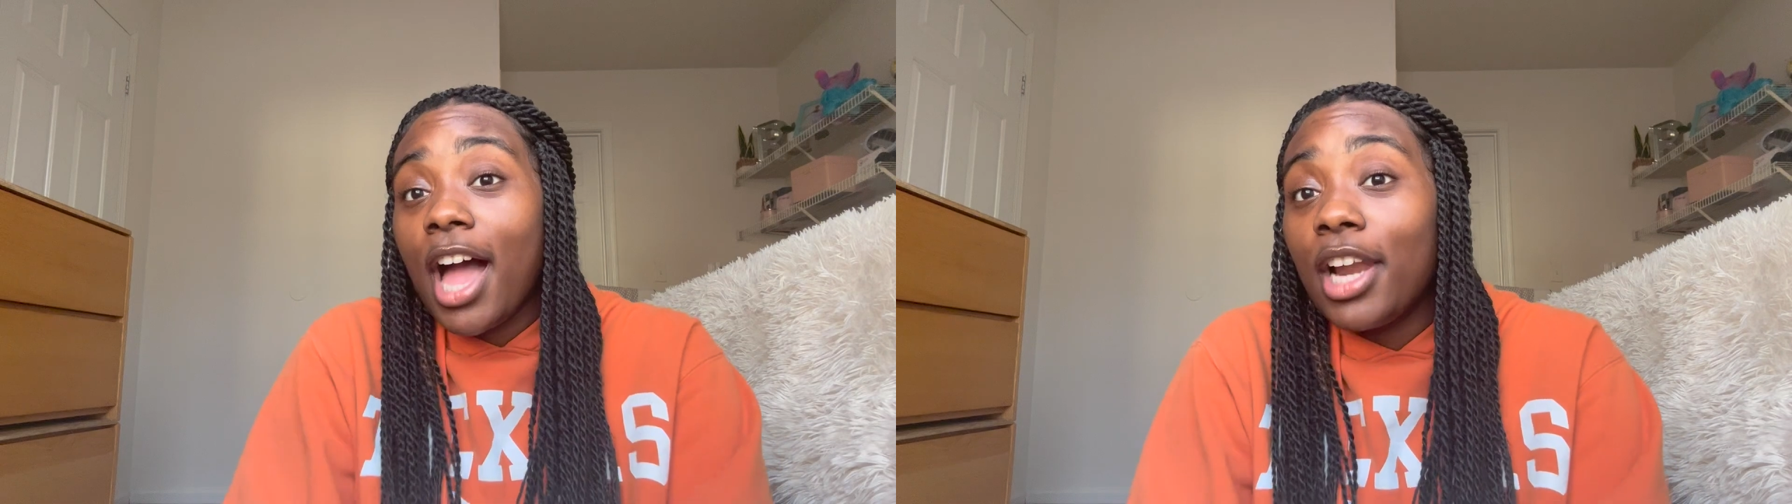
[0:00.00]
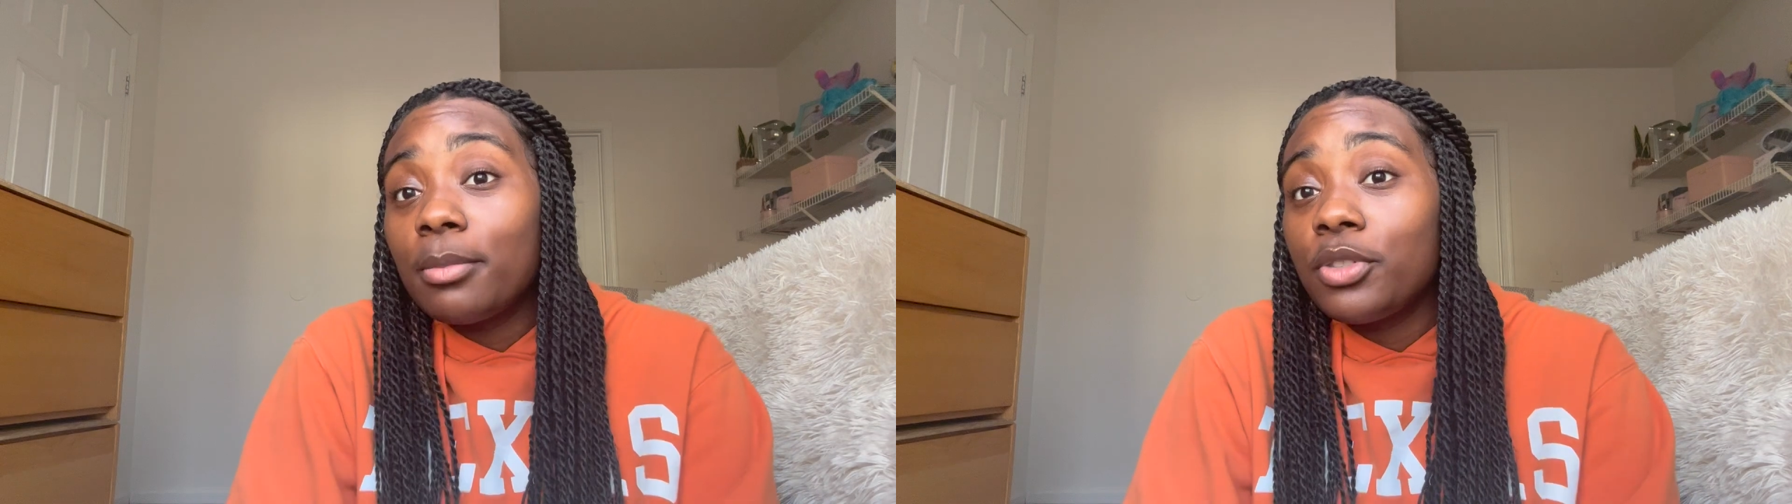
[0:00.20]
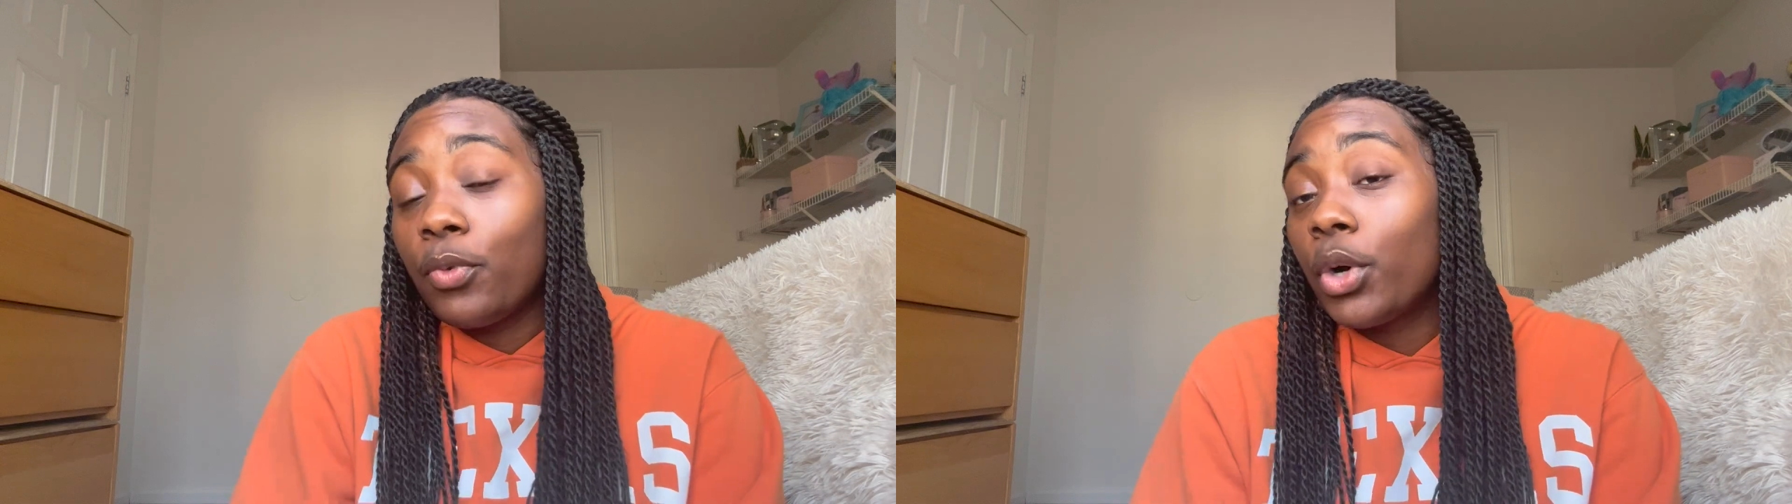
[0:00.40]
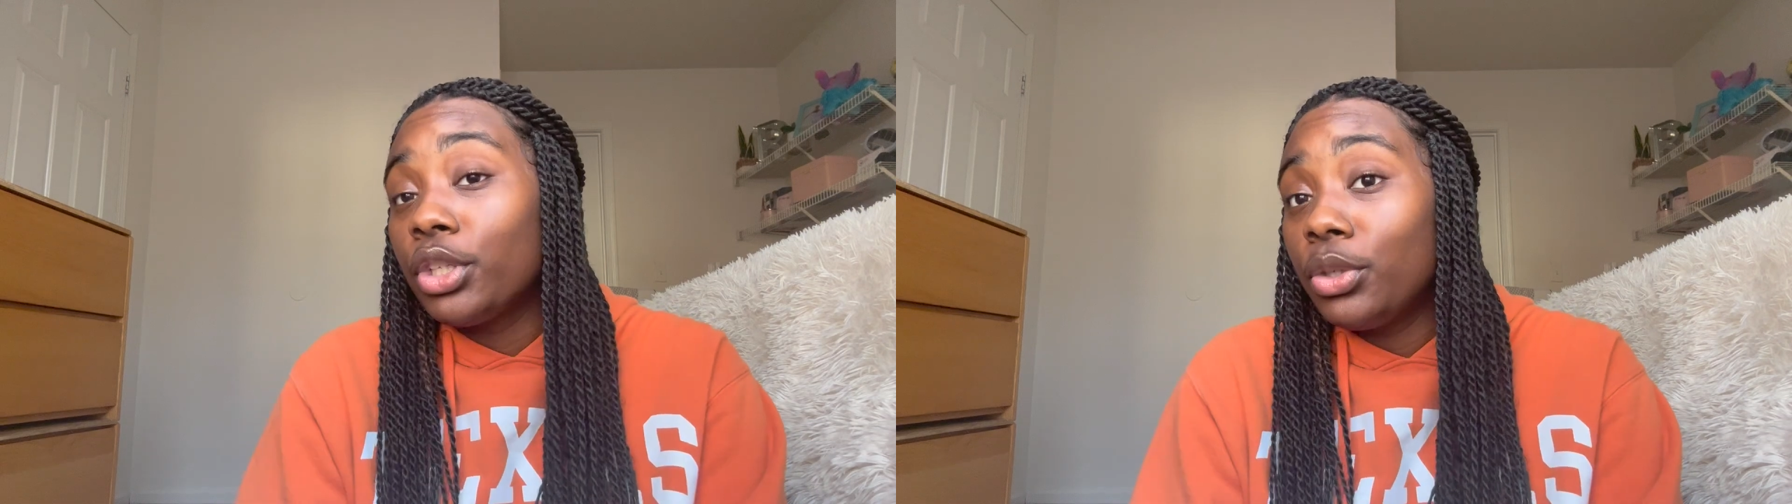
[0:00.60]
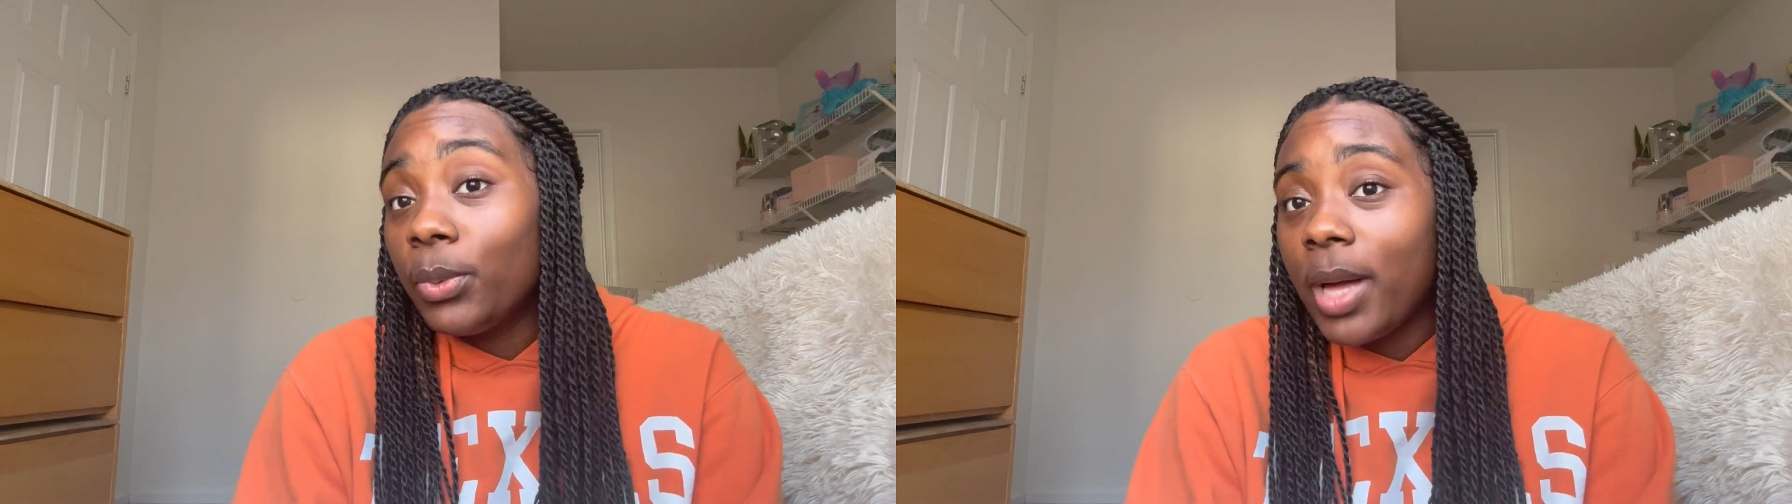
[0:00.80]
items for
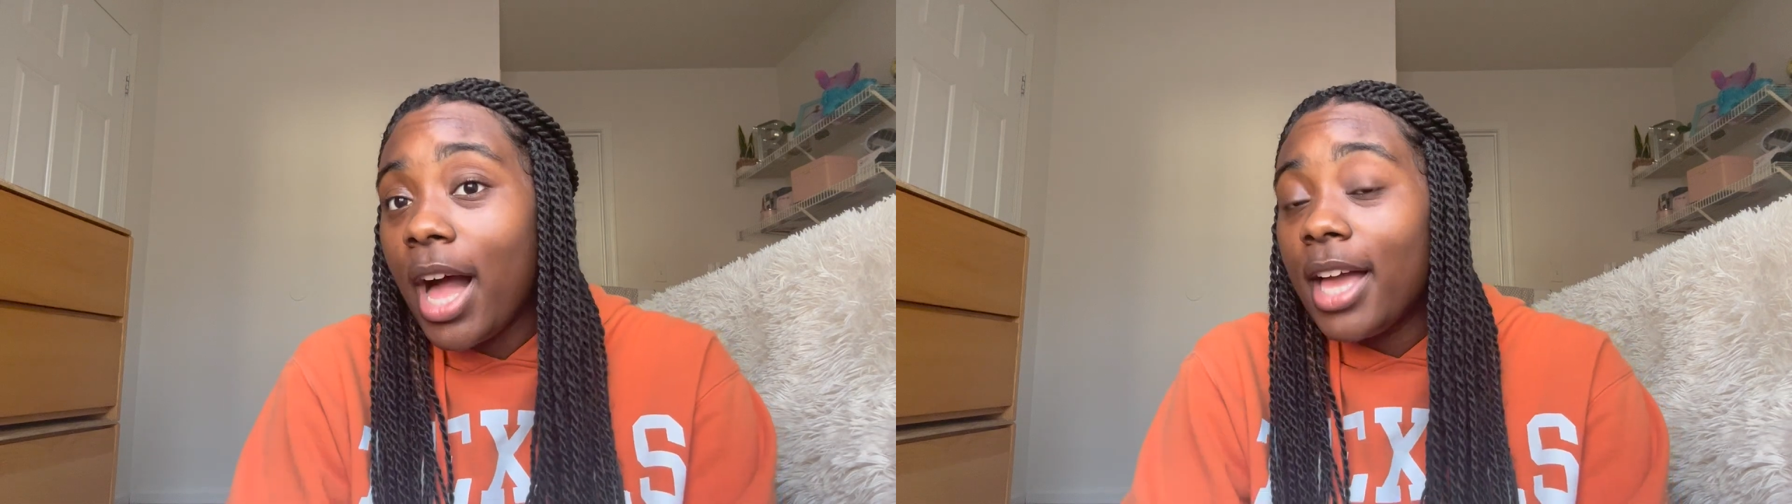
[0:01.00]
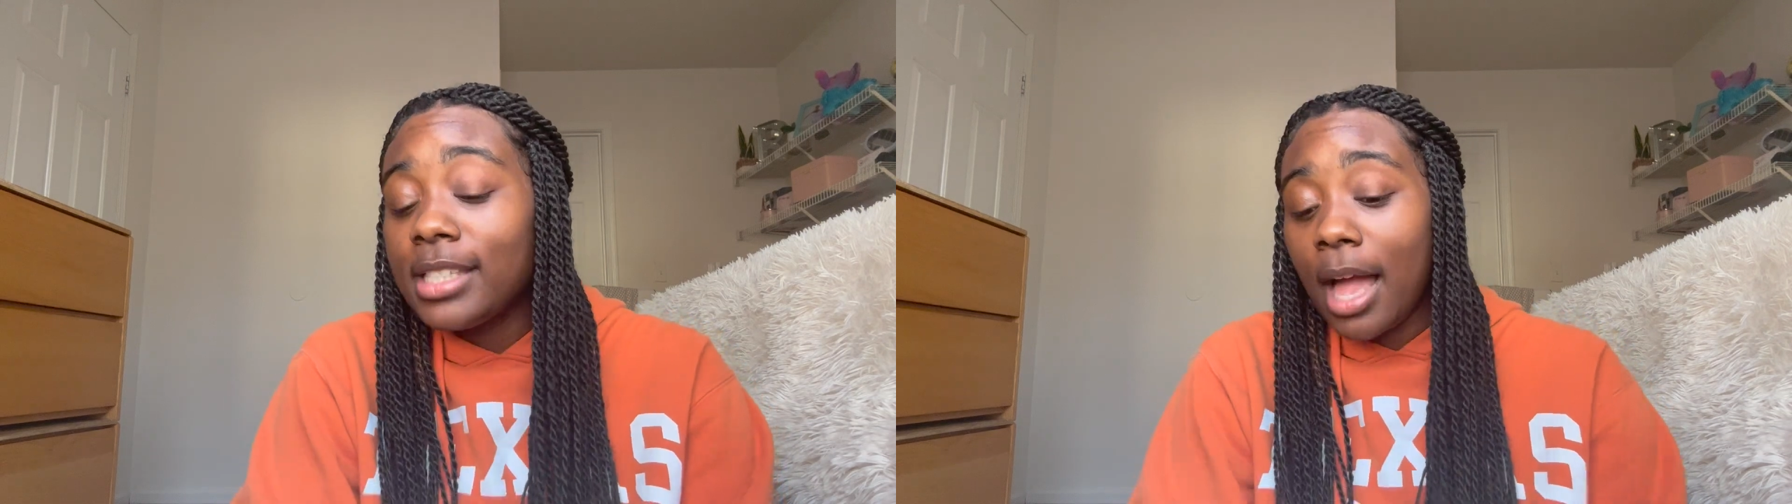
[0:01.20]
you guys.